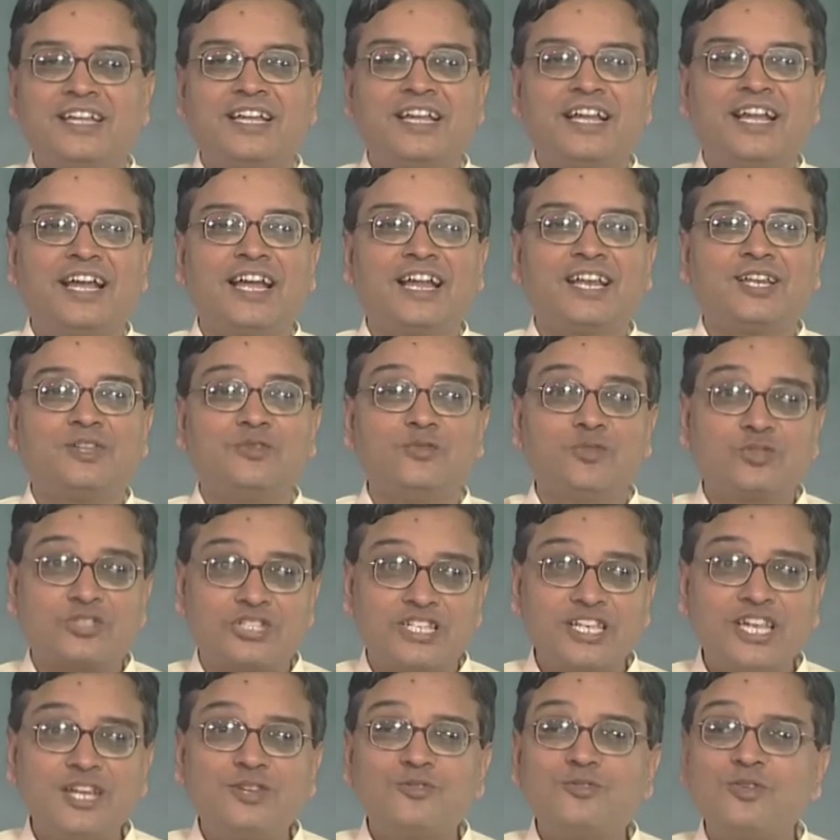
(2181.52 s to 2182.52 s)
and you
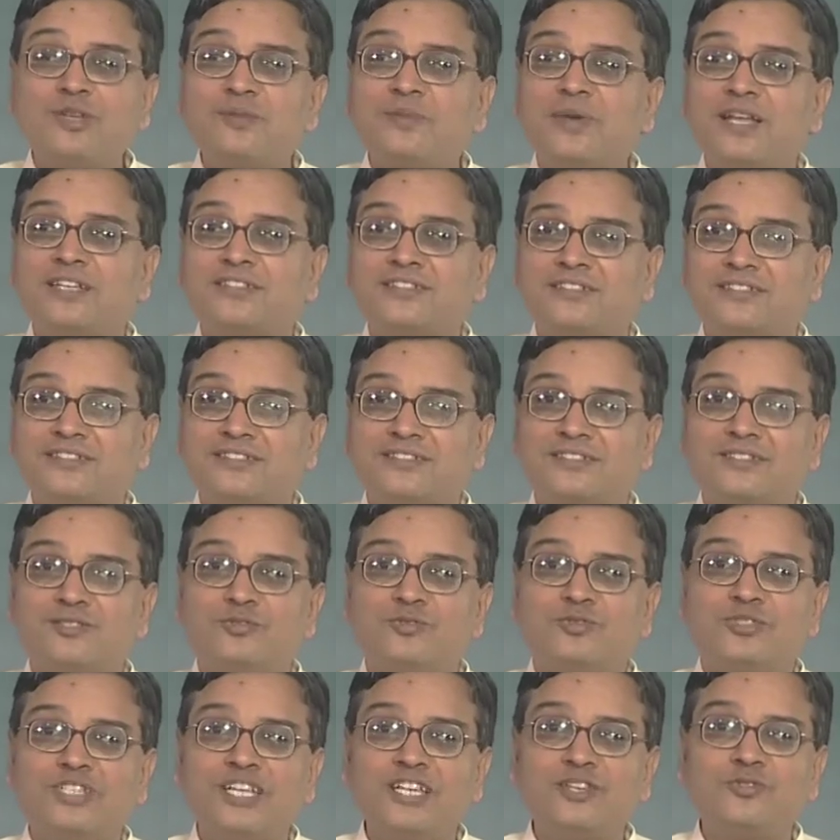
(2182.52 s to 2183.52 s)
see two images.
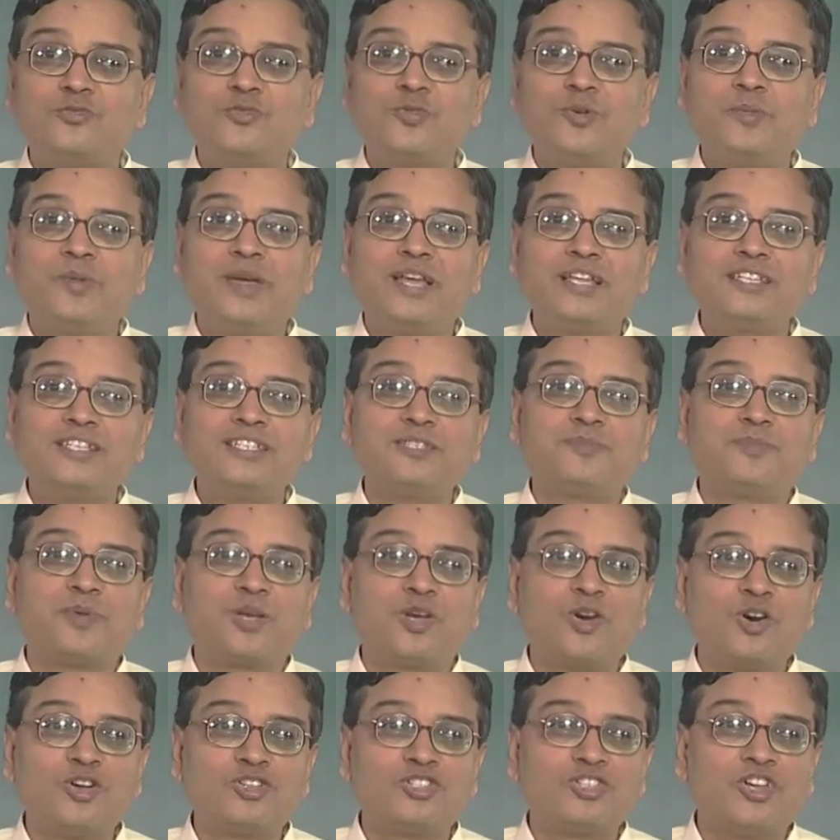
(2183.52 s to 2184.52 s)
You see two images
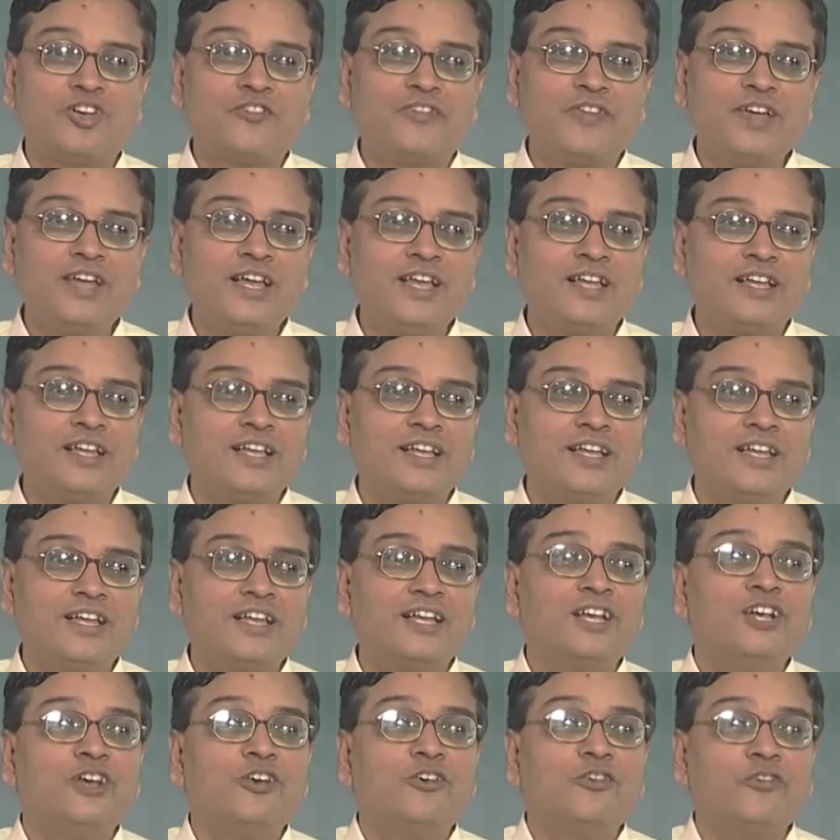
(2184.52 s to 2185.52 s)
because of a
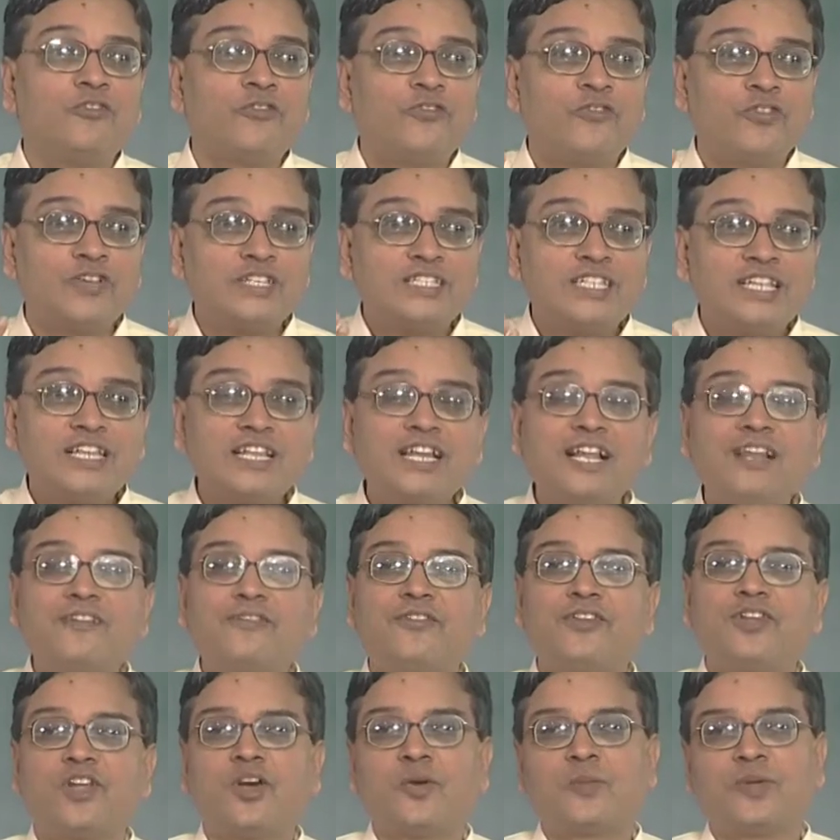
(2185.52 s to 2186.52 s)
physical
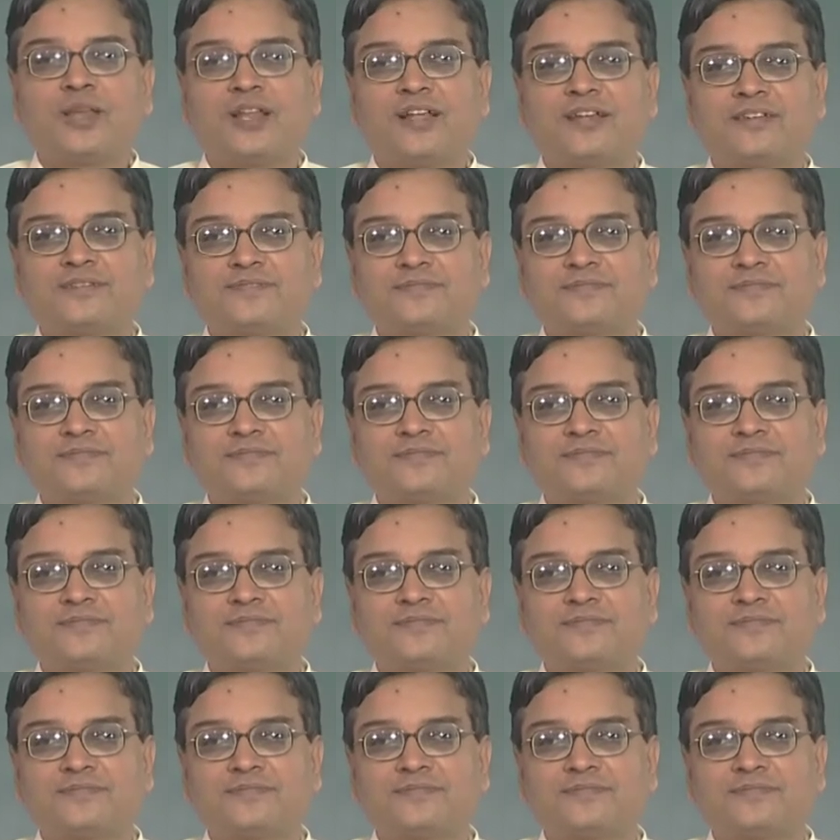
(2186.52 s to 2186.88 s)
phenomena,